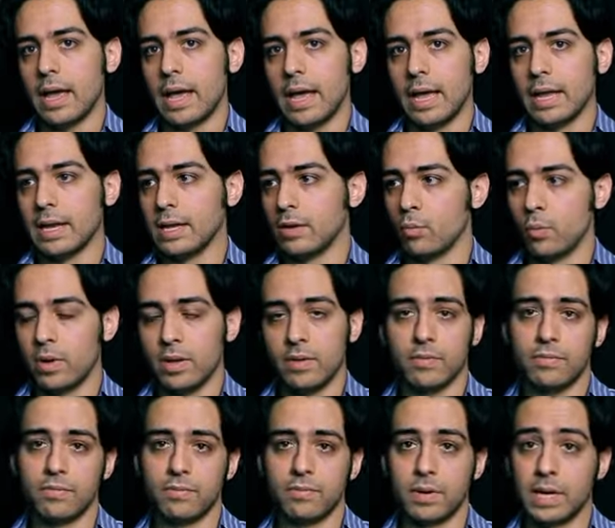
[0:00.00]
And
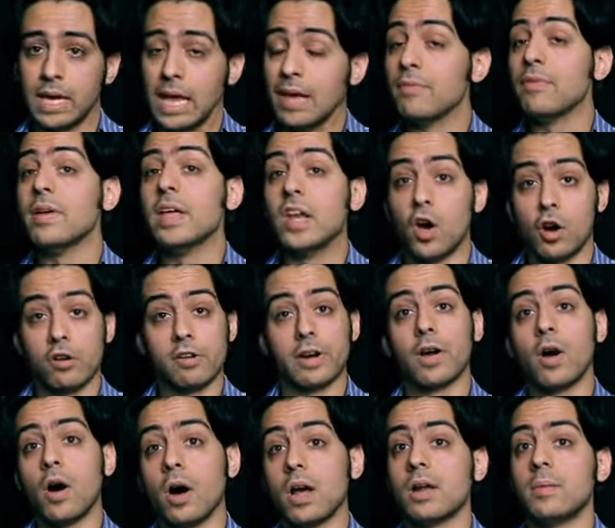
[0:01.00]
we've given our
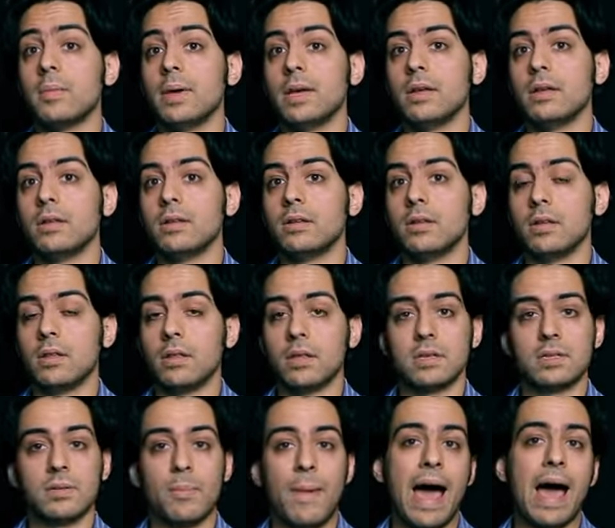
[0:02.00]
economy to this
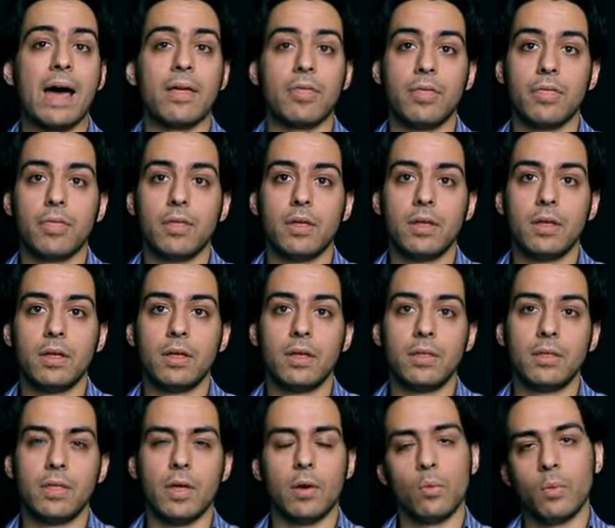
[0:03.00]
math
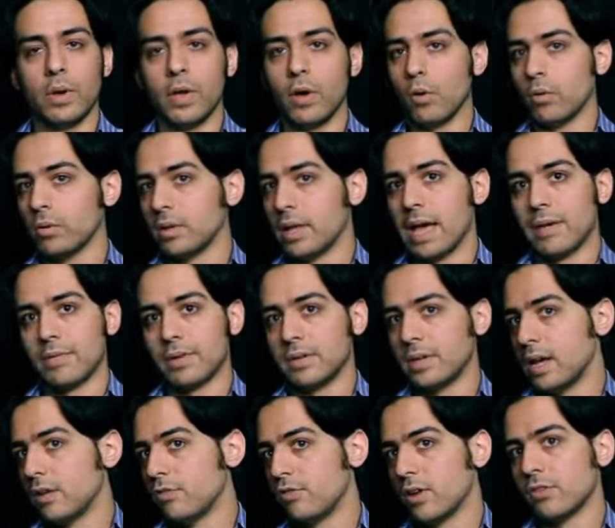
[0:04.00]
that we only have a
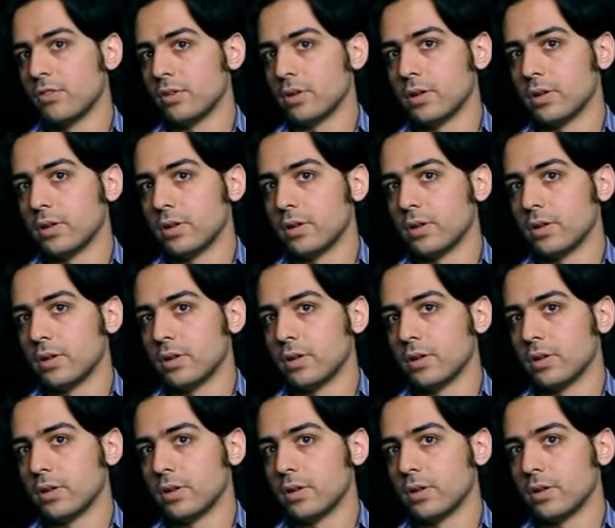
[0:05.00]
tangential